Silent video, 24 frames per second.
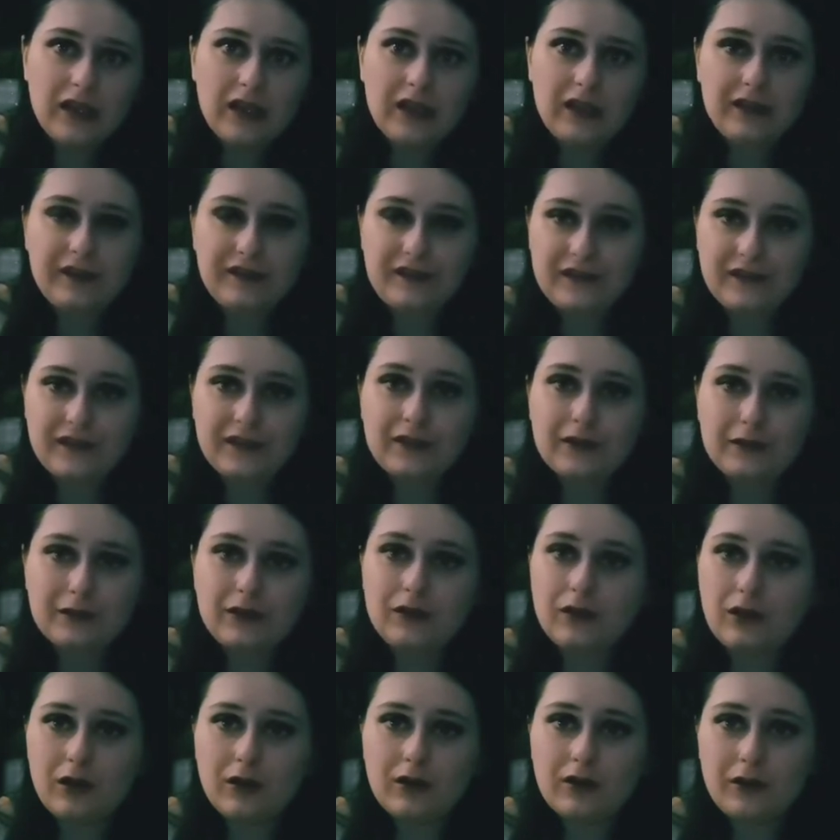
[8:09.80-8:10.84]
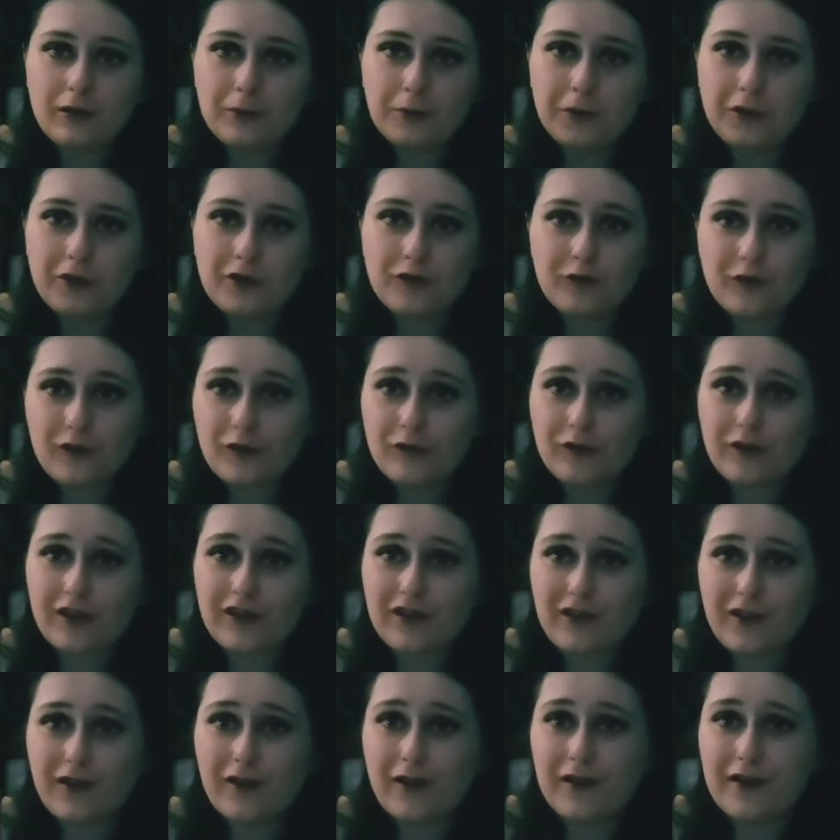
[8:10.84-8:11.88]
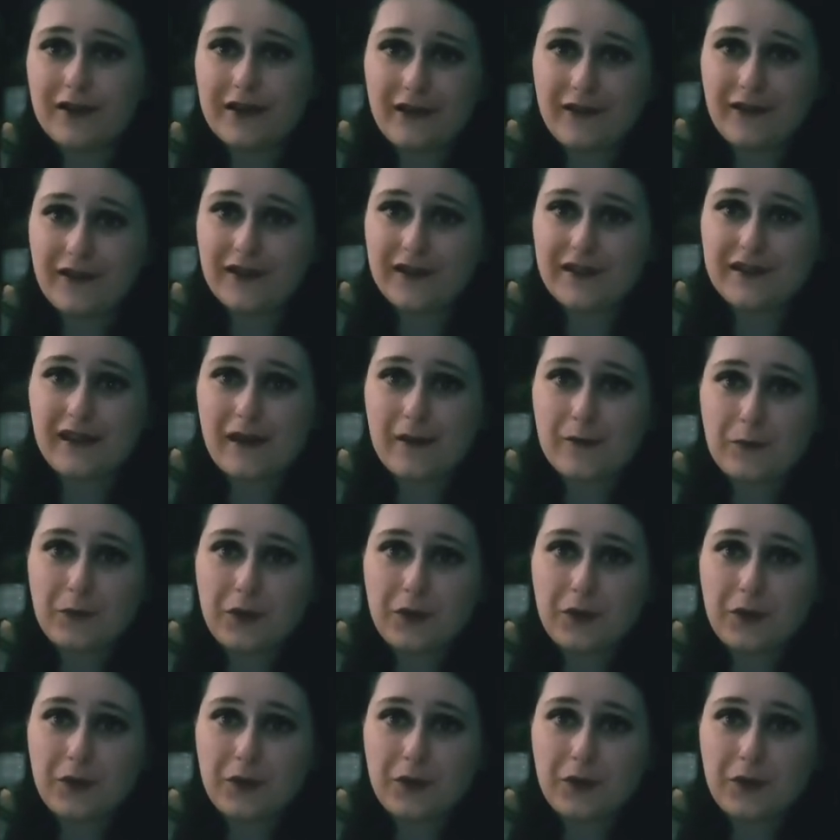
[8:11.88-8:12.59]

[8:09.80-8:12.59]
It's not a book for the faint-hearted, like I said,